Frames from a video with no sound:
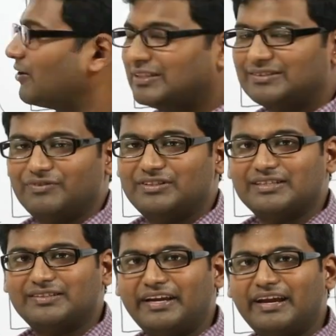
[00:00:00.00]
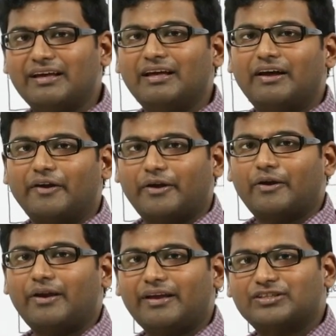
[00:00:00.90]
process which is
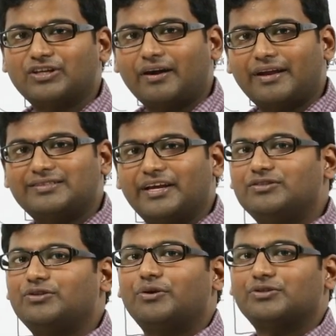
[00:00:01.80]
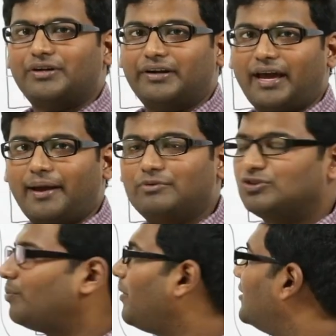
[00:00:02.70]
requiring a shortest execution time
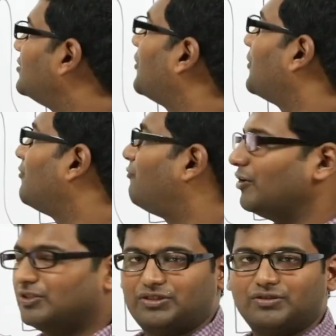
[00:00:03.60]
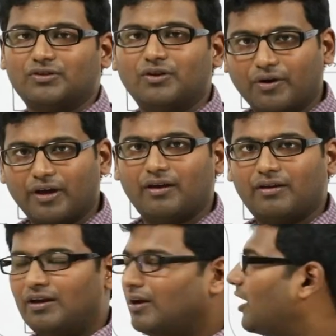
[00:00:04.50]
should be executed first. Okay,